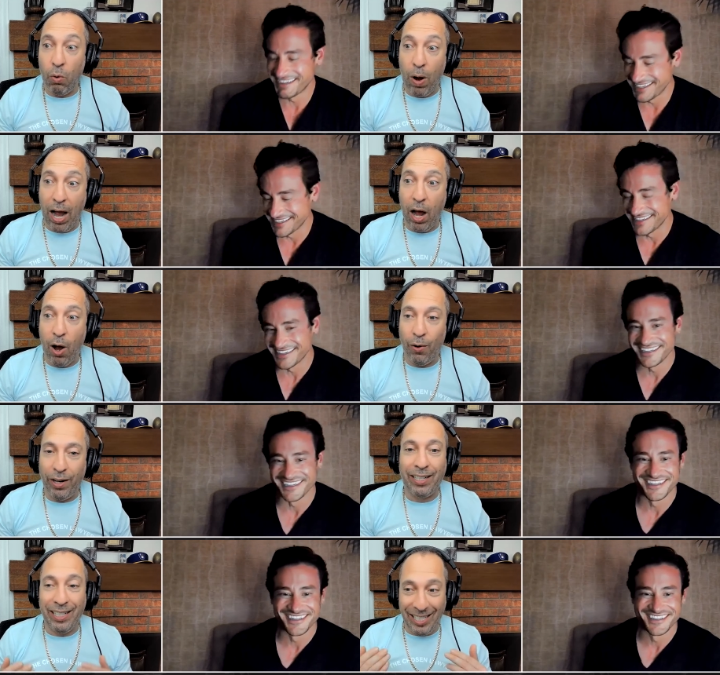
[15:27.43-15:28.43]
Speaker 1: wow,
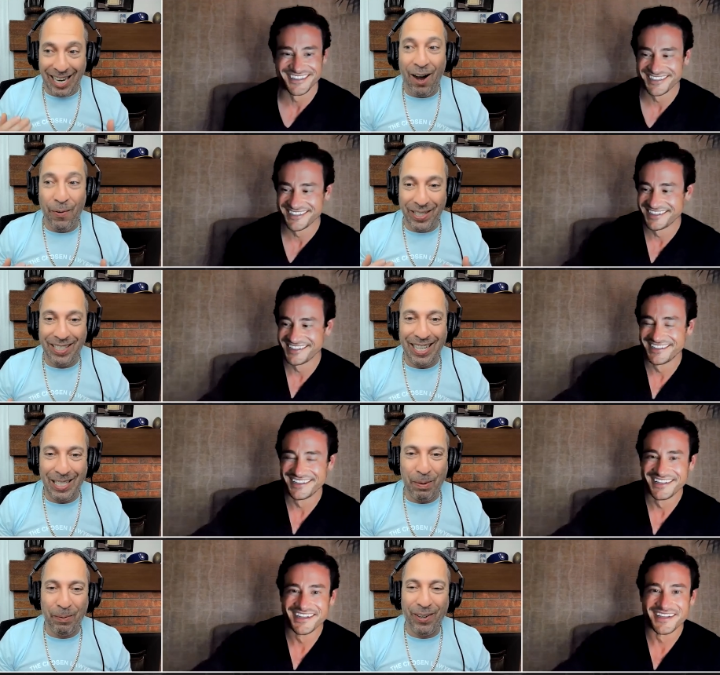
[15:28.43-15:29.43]
like this is how intense
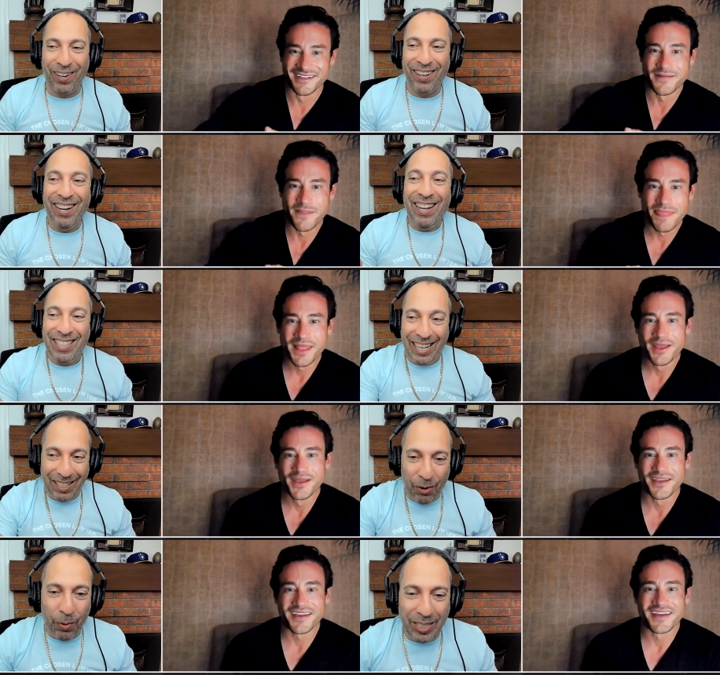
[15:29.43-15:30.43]
people are. Tell it, oh,
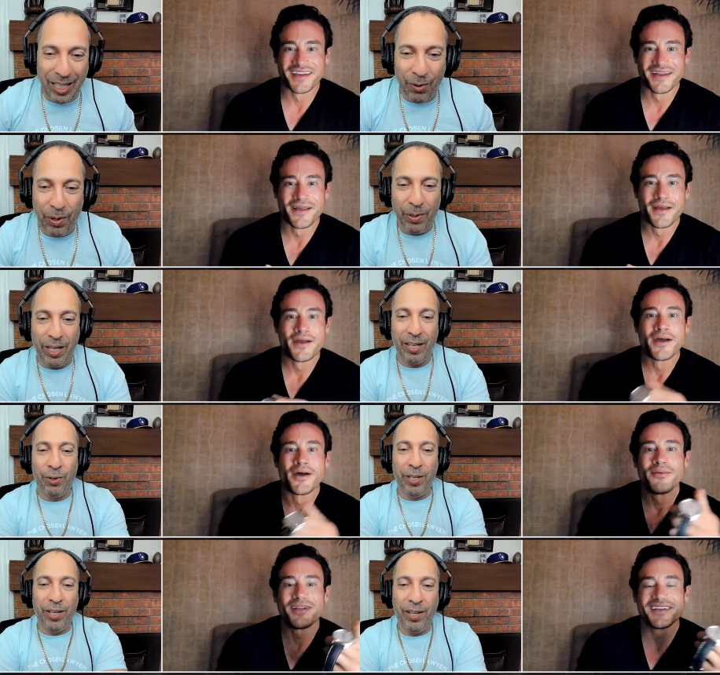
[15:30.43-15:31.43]
what's yeah. the other one we got
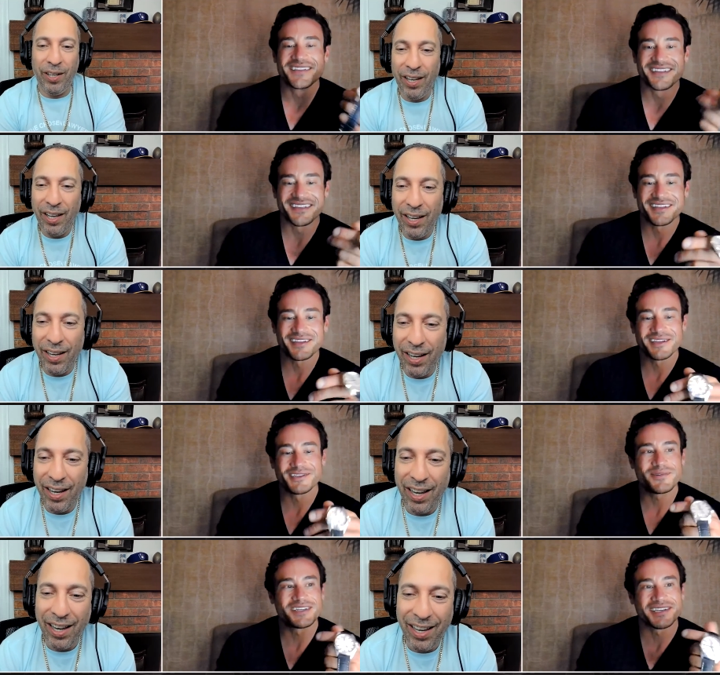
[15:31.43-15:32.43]
holding there? Well,
Speaker 2: yeah,
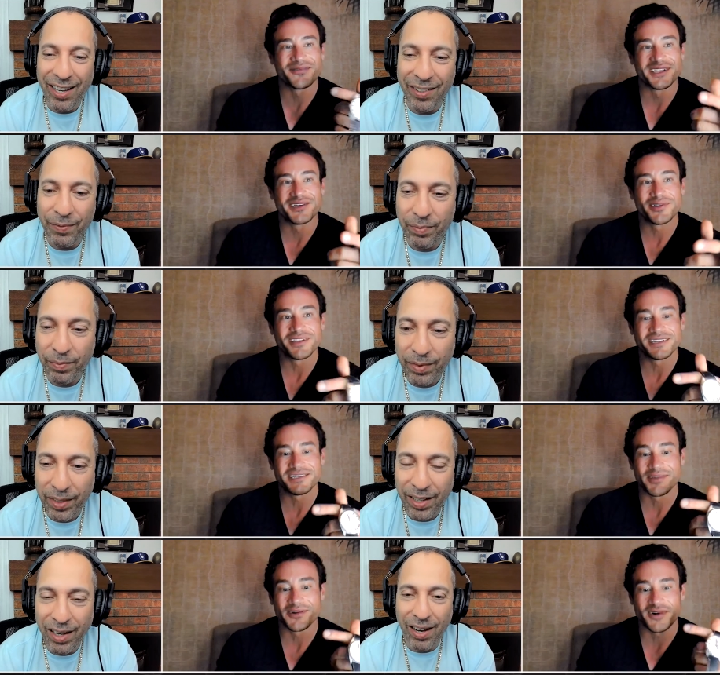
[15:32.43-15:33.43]
that's why I said when you go to like
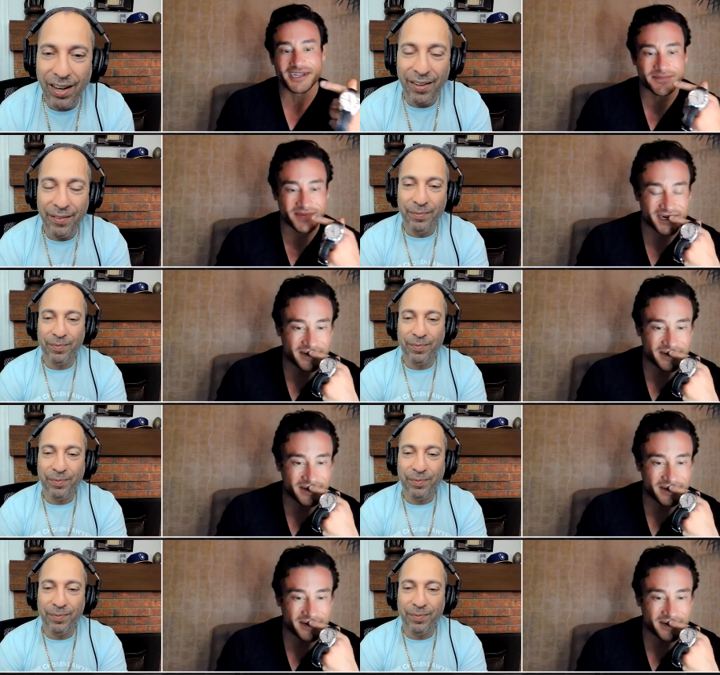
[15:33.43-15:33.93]
some of the watch